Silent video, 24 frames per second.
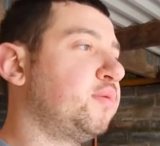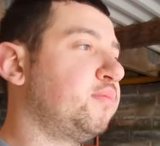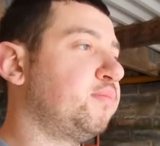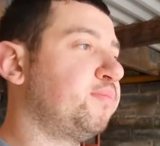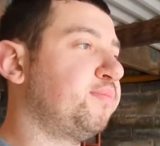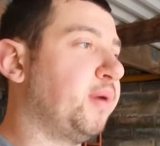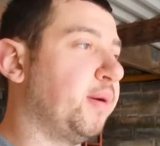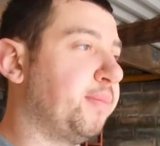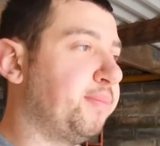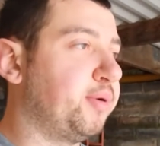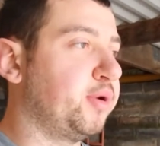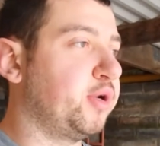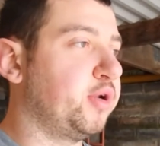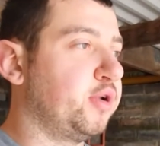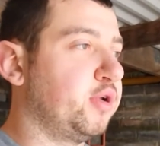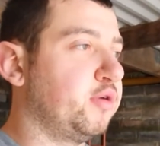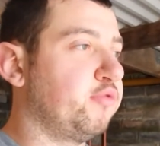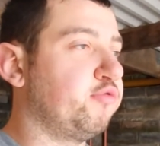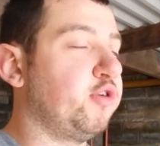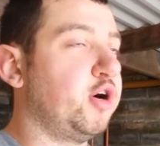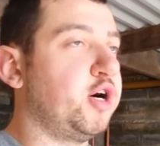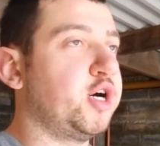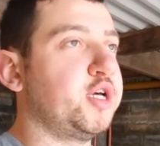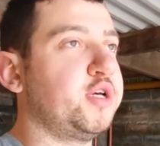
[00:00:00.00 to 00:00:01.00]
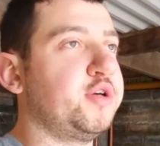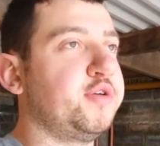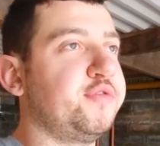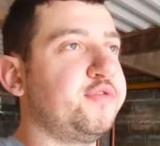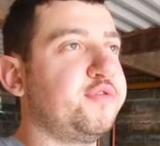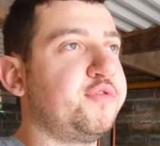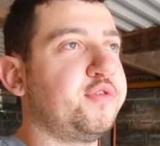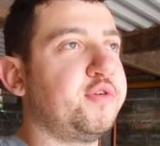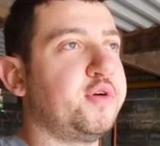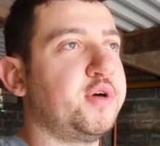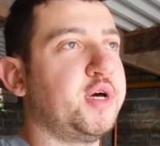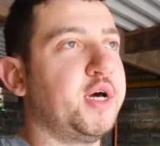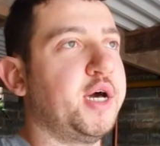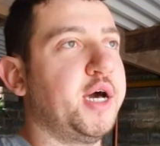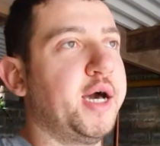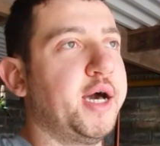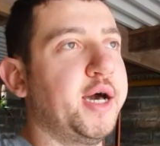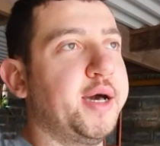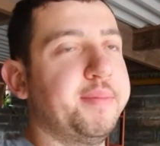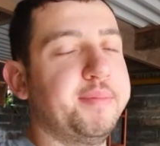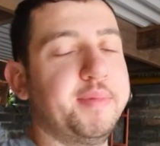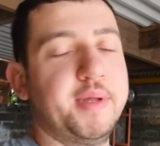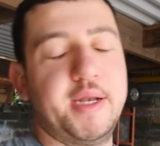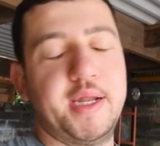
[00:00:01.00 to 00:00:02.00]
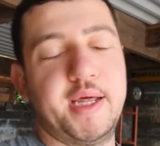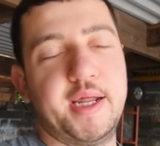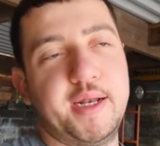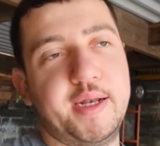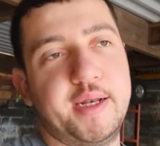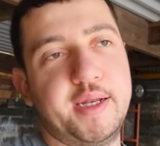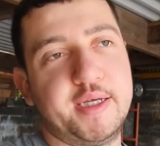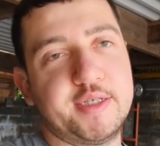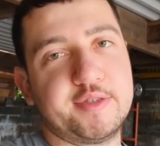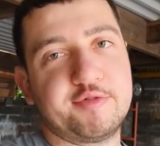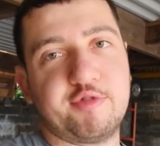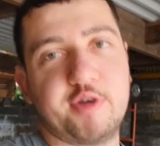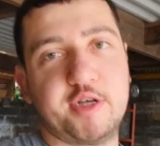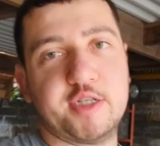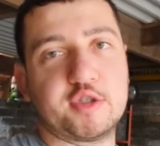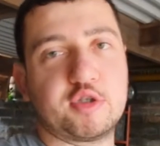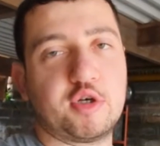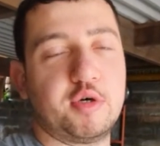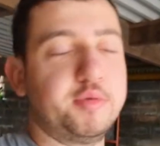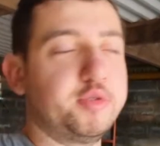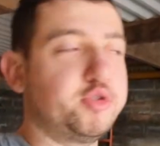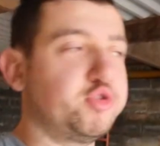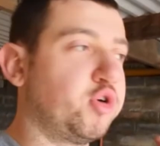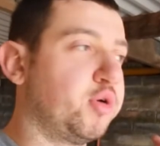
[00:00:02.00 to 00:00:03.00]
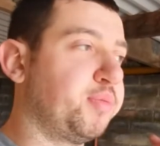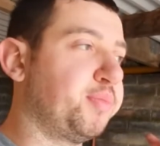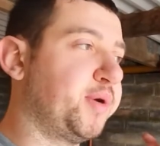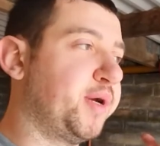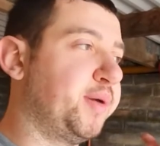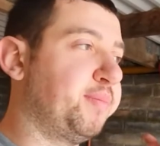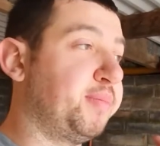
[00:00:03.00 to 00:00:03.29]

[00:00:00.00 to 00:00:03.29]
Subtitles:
bumper to arrive, and then his friend's got to drop in.